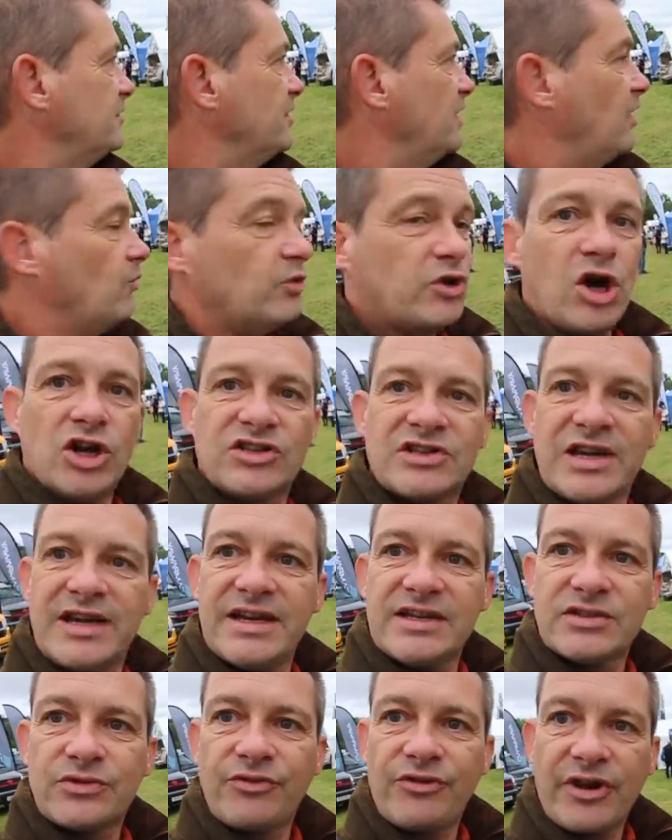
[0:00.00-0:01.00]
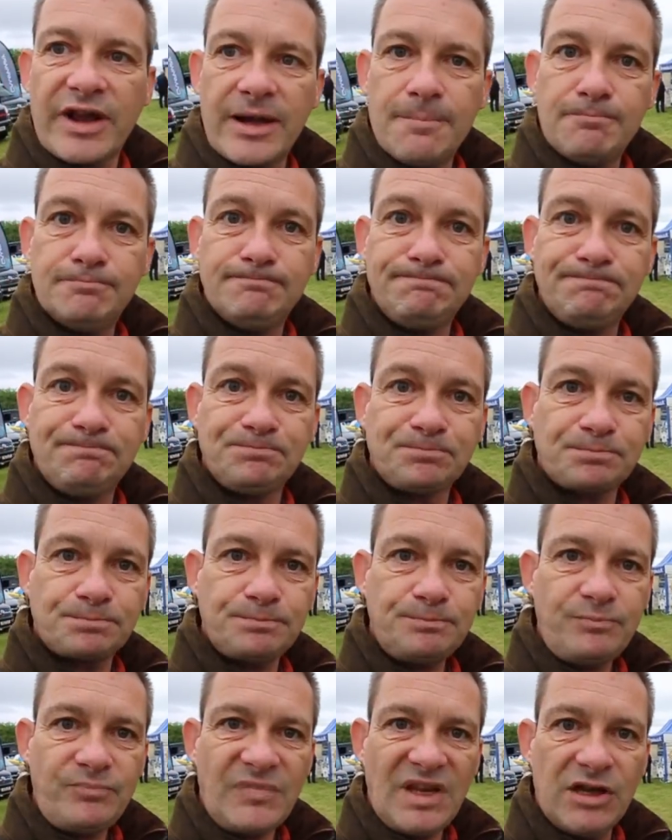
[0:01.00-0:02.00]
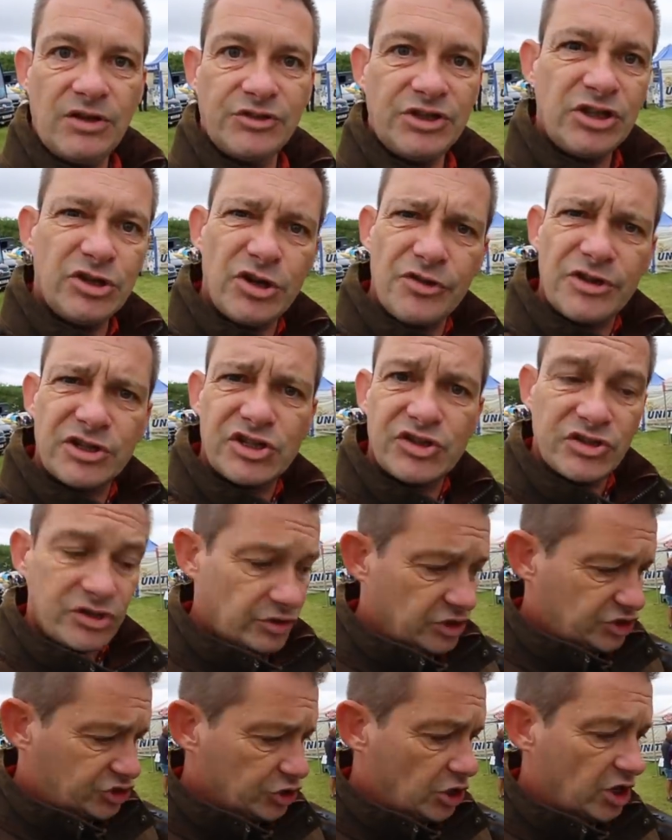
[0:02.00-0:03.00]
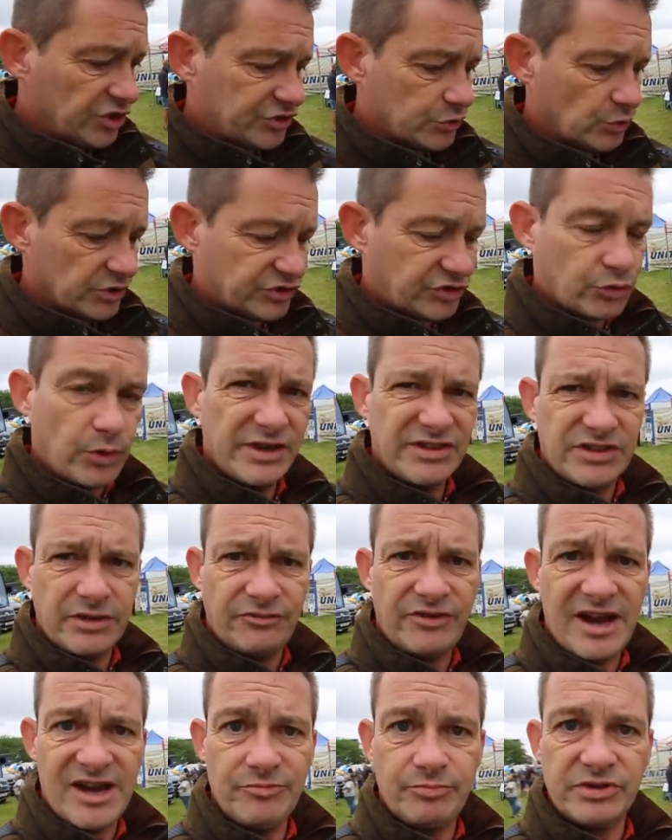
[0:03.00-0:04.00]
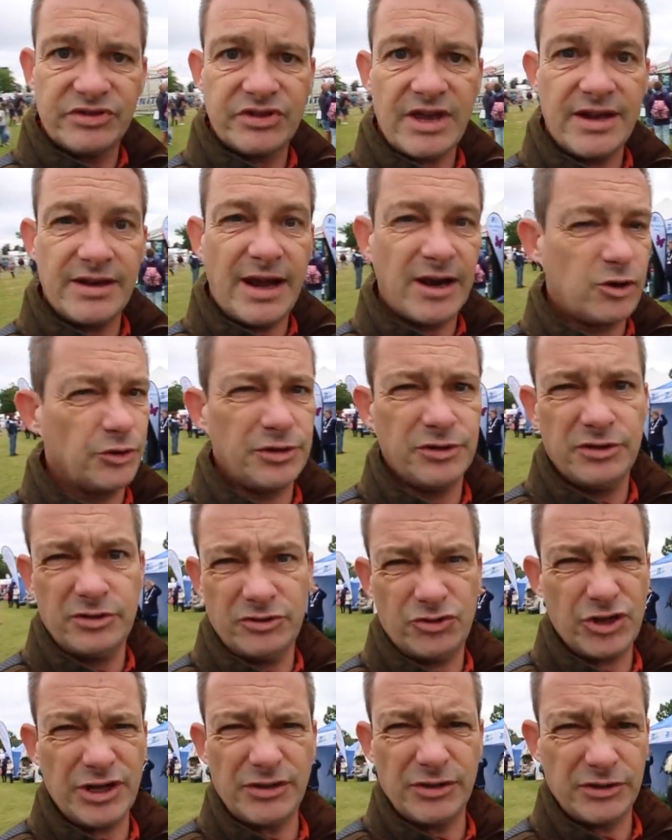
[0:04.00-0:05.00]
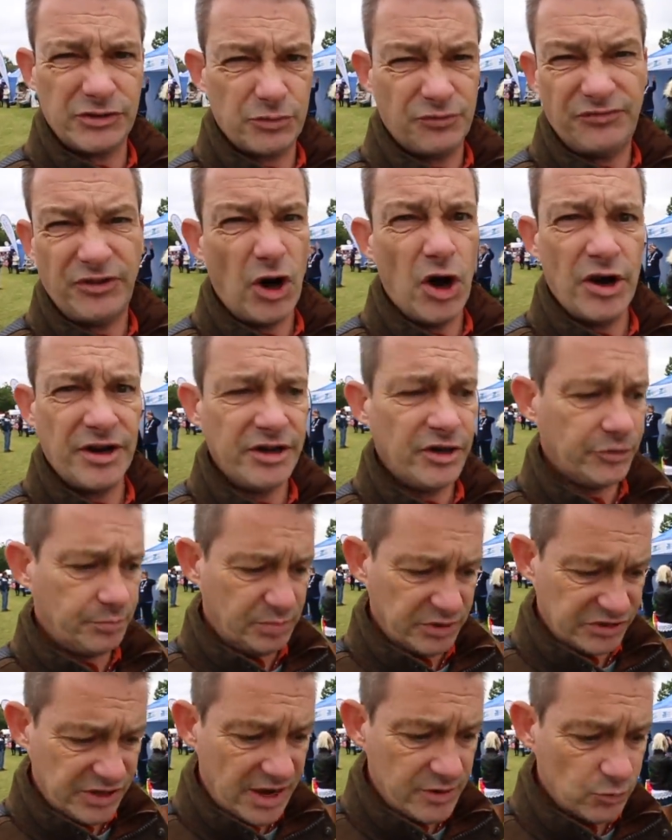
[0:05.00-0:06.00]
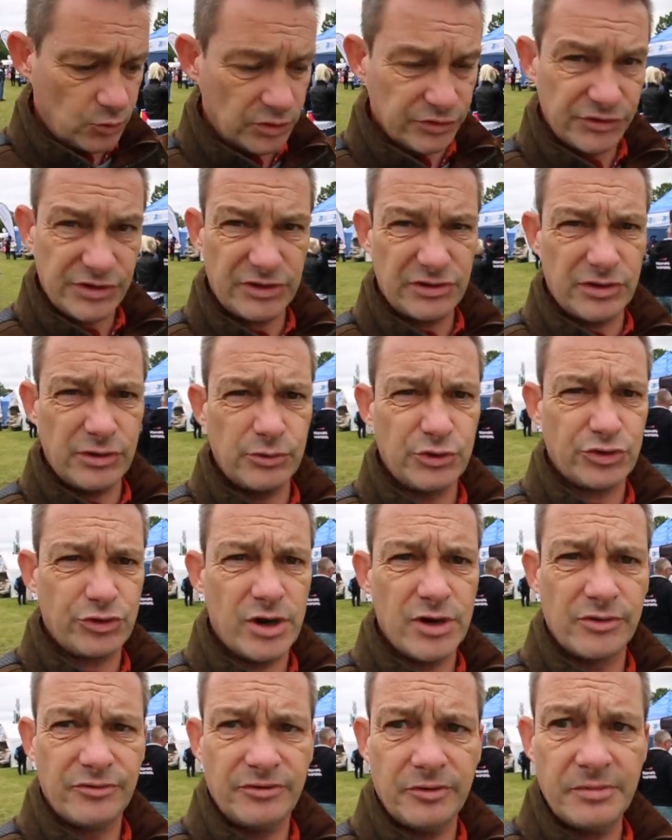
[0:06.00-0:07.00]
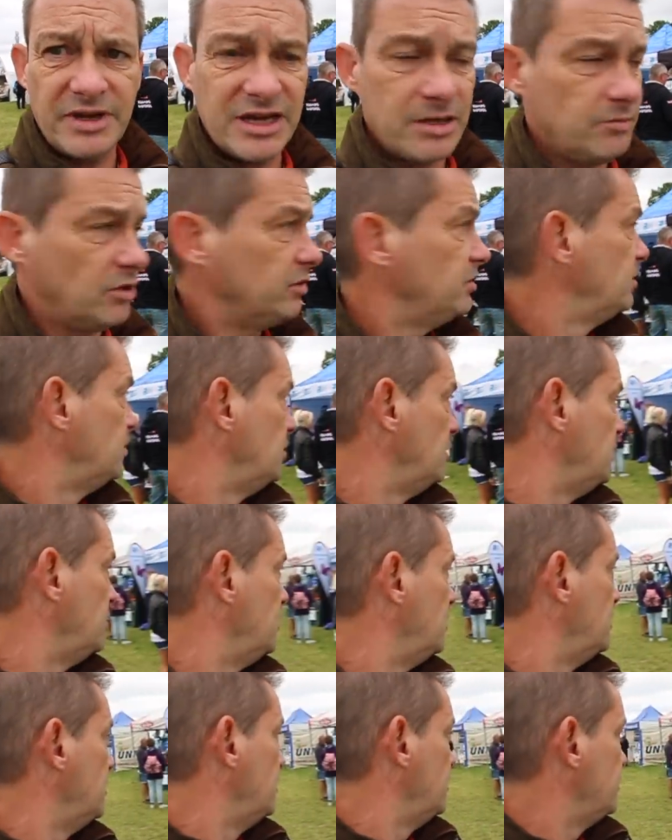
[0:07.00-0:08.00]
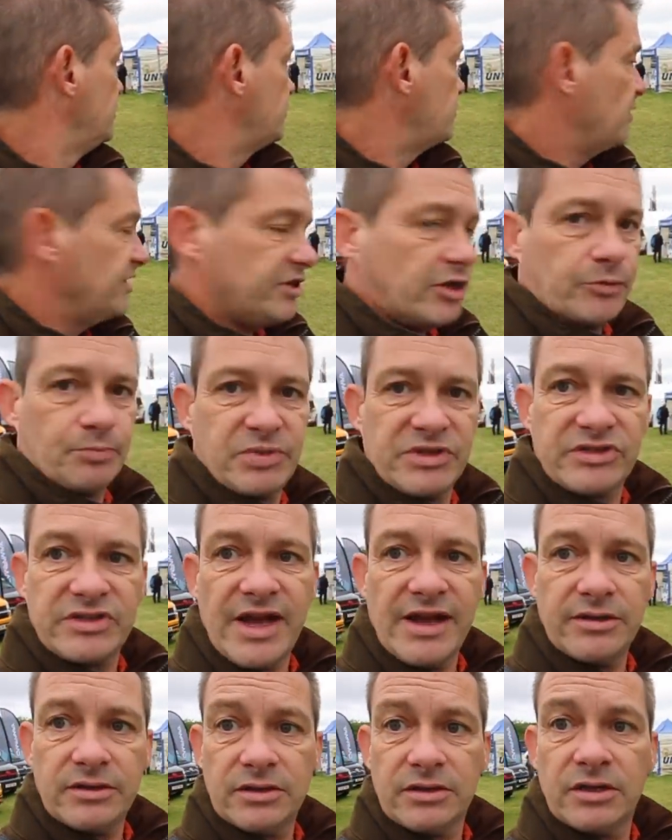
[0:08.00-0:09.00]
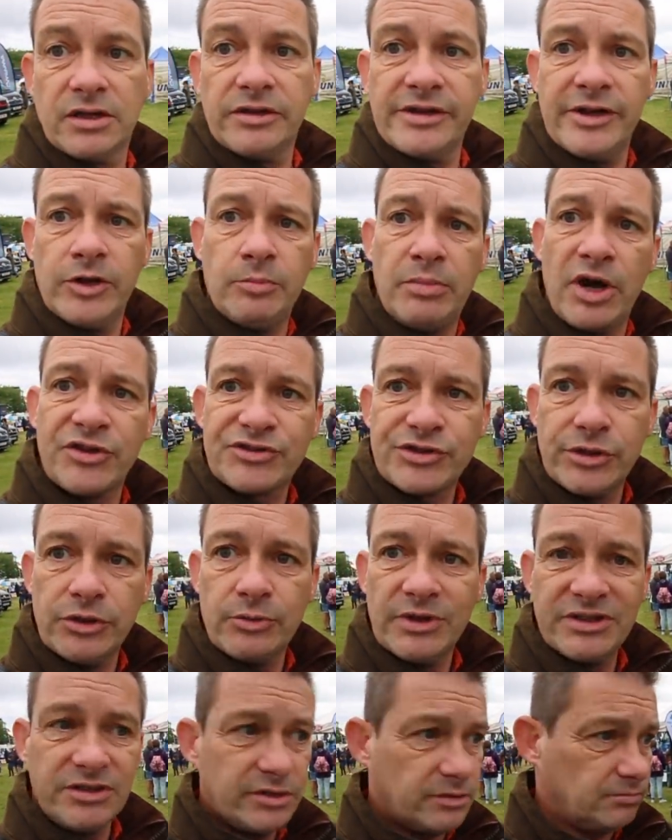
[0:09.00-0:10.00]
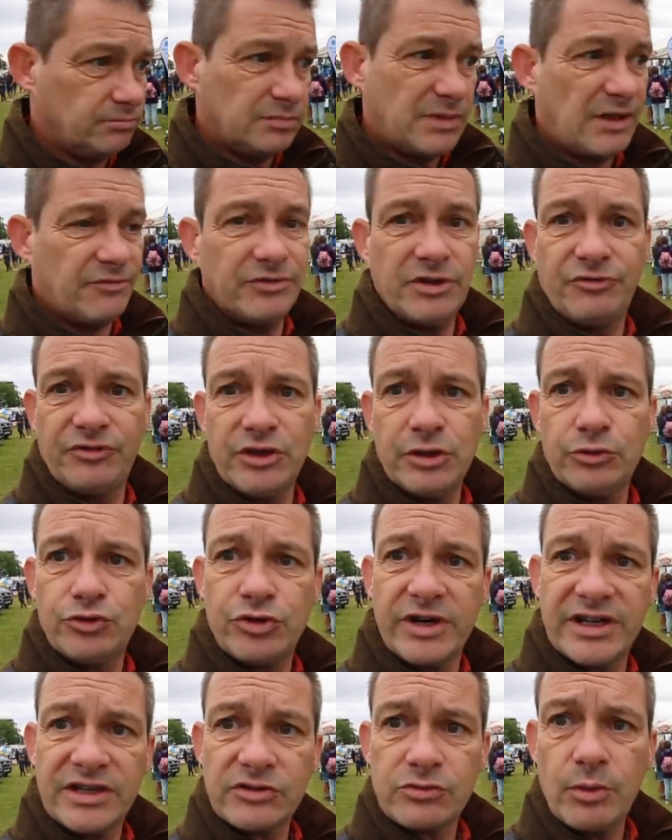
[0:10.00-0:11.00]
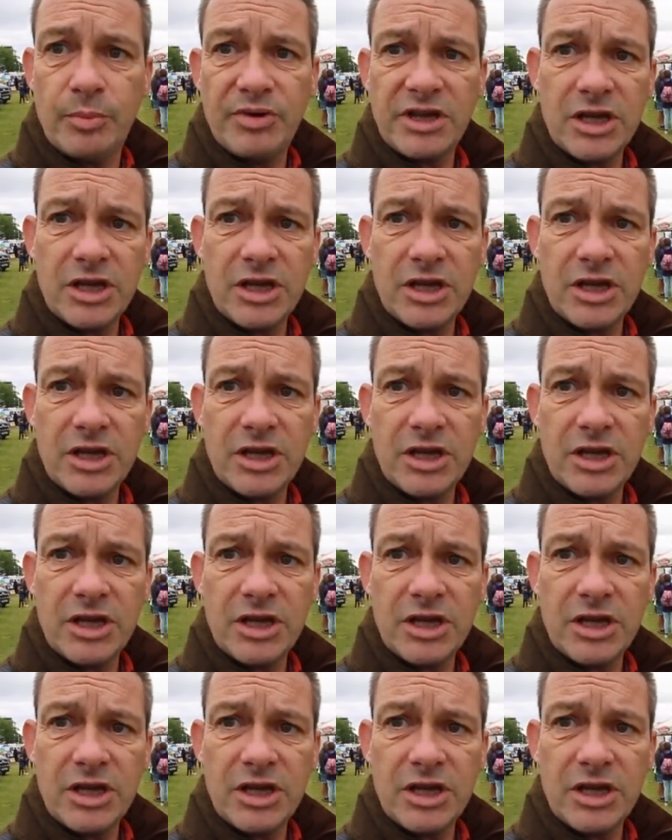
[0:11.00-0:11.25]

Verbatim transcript: and we've got a taste for it. You know, the shorter ones, 25%. I couldn't drink the 40-odd% ones, they're too strong for me, but 20-odd%, a little bottle when you're having a few drinks with